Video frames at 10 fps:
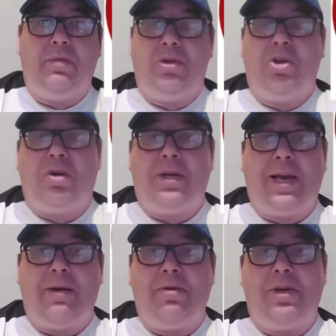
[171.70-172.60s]
short to
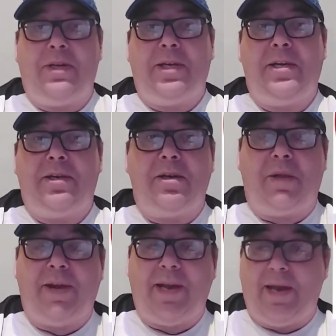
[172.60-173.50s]
line under the season
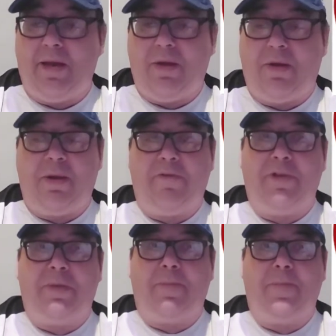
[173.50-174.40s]
already, or
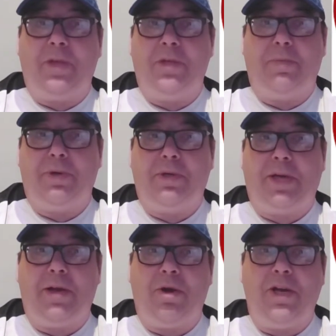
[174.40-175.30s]
they've
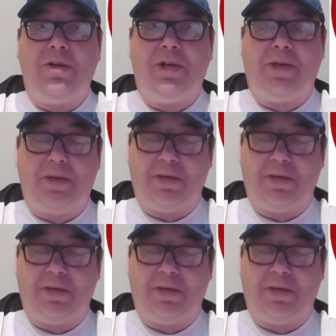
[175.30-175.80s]
supposedly got injured.